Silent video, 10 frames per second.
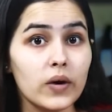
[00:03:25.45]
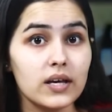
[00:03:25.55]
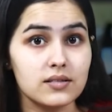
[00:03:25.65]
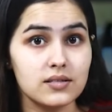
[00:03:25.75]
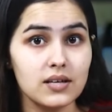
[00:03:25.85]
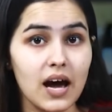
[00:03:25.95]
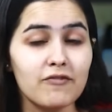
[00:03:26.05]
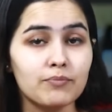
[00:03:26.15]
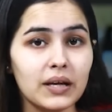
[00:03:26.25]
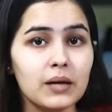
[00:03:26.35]
West
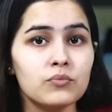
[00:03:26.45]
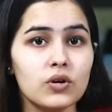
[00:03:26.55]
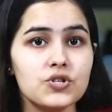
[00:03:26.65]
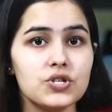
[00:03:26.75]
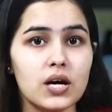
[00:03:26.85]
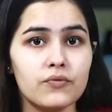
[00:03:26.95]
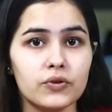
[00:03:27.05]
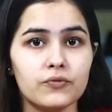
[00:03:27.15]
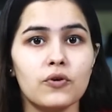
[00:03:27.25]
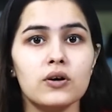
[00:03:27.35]
have blamed Russia
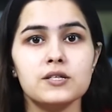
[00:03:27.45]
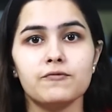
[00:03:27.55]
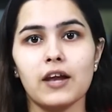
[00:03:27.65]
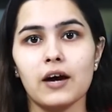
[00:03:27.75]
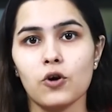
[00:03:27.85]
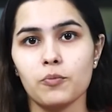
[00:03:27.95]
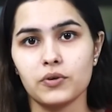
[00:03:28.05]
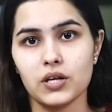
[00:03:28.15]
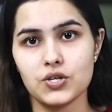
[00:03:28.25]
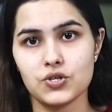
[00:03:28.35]
for the false flag
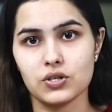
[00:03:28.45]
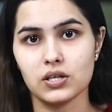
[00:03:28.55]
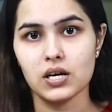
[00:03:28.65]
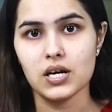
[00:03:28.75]
operation.